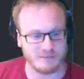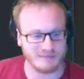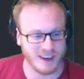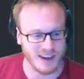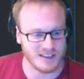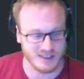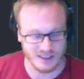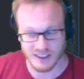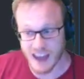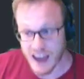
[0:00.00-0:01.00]
Nice.
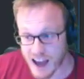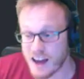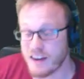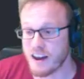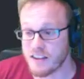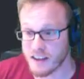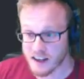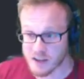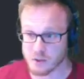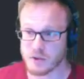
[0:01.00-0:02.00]
Yeah, and I think
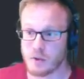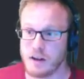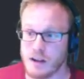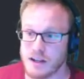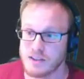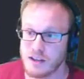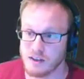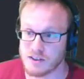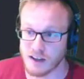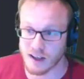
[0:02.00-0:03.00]
that's what's quite nice here
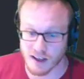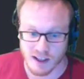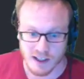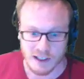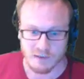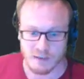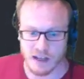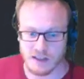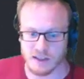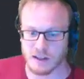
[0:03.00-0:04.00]
is like
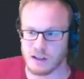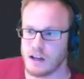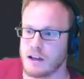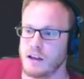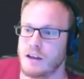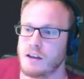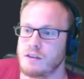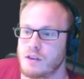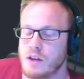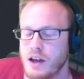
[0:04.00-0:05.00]
it's
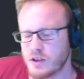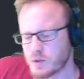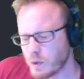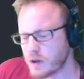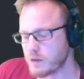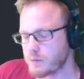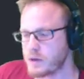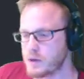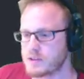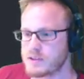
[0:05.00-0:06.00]
one of the
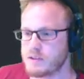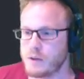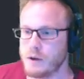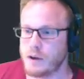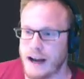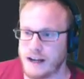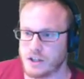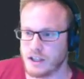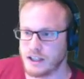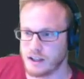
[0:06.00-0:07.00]
beauties of Lua,
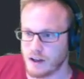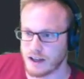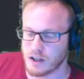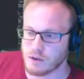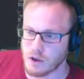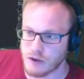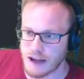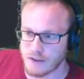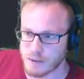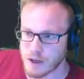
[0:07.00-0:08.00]
actually. Like, you don't
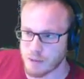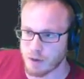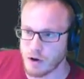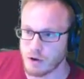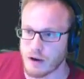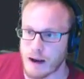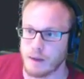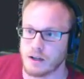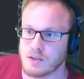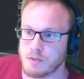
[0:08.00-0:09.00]
have to be a
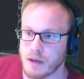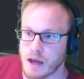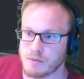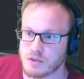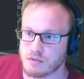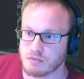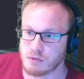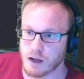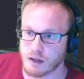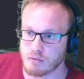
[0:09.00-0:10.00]
programmer to be able to
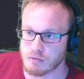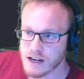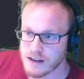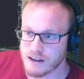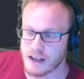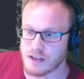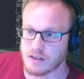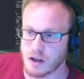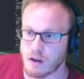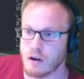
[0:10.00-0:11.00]
like read this
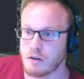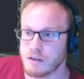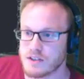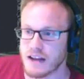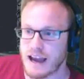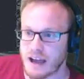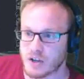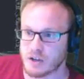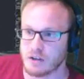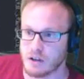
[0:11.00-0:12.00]
and go, oh, there's an
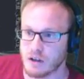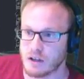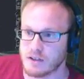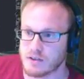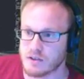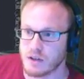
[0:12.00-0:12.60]
action and it